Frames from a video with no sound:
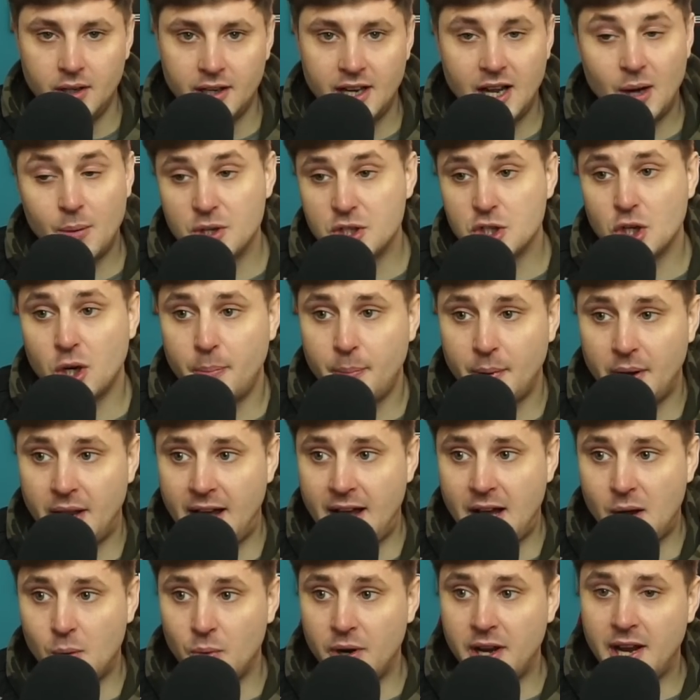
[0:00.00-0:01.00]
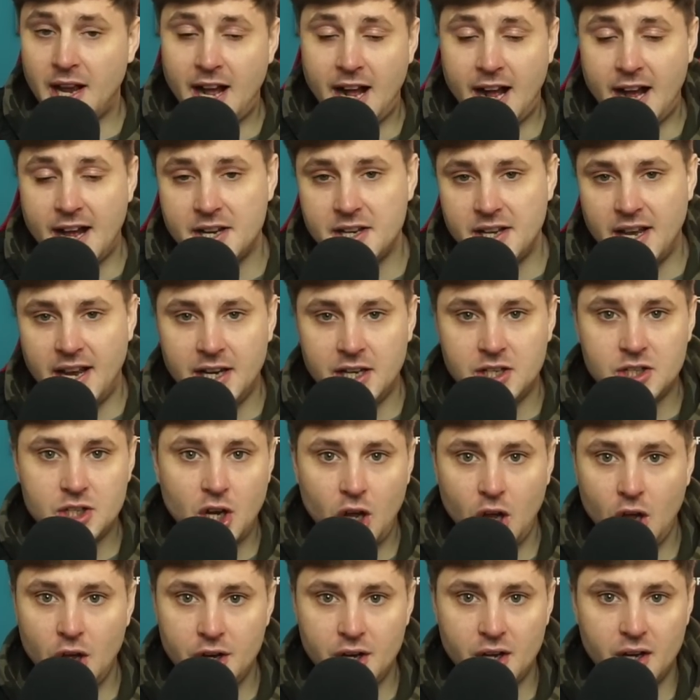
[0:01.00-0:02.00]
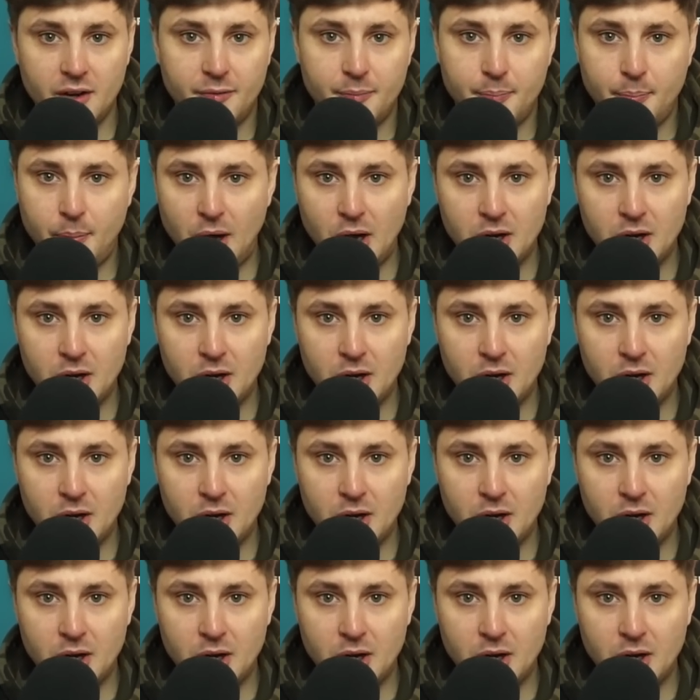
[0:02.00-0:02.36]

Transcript: Now, on top of that, we had a ton of